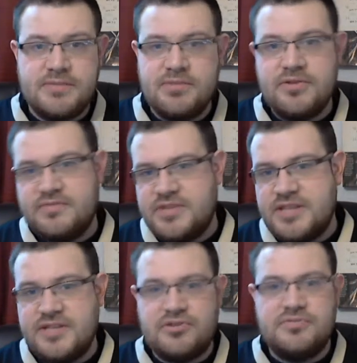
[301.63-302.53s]

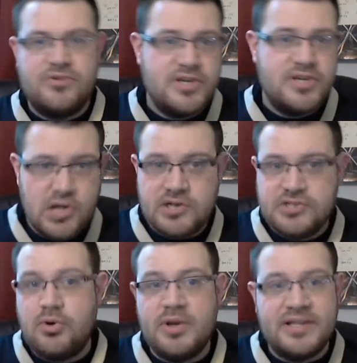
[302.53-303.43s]
Said the term throwing
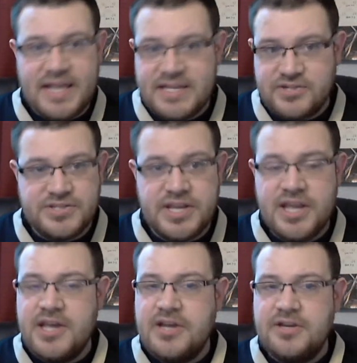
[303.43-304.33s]
darts, throwing lasers.
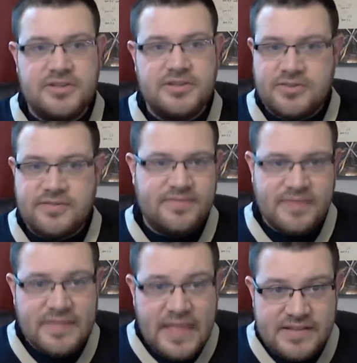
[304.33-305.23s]

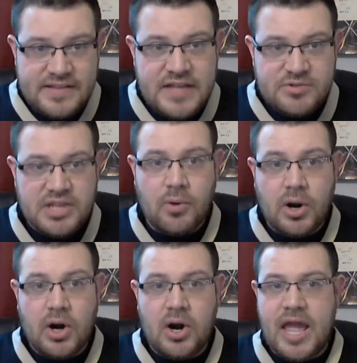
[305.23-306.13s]
That's what they
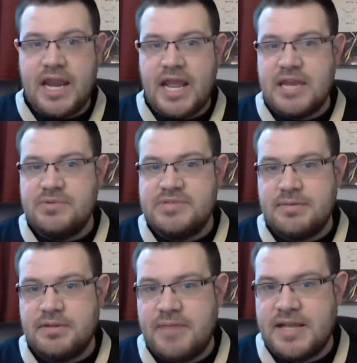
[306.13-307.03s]
were, and he was
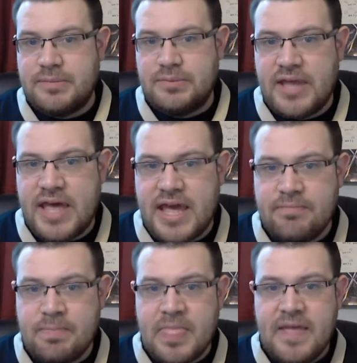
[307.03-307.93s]
able to make the play
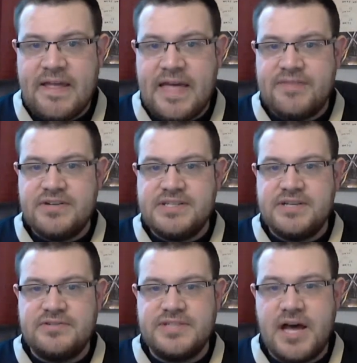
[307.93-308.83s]
every
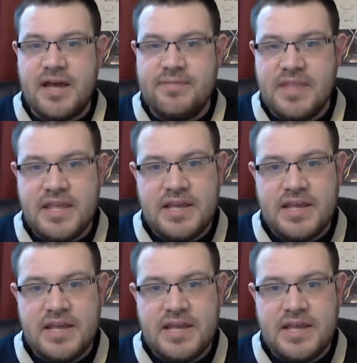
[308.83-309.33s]
single time.